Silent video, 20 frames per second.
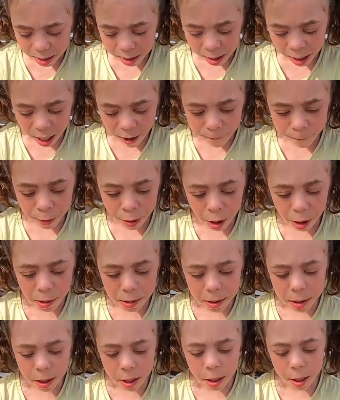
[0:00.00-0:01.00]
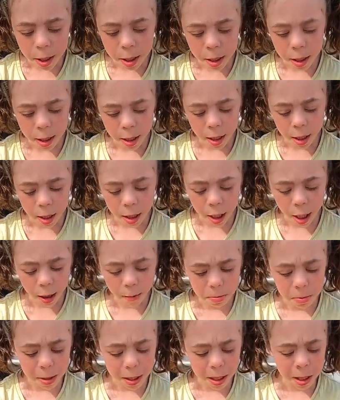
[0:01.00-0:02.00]
tapples
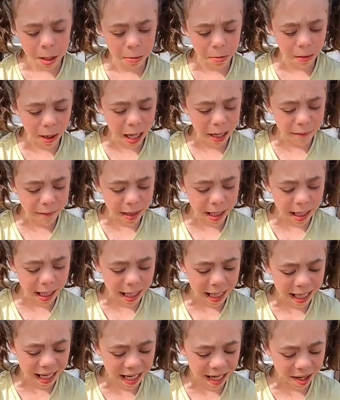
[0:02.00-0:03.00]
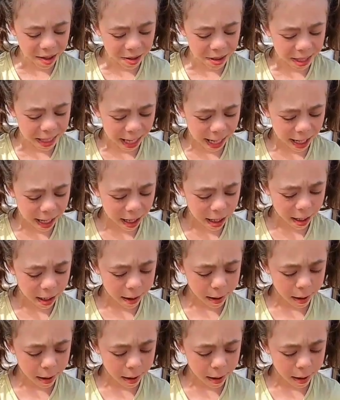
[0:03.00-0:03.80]
love to swim in the ocean.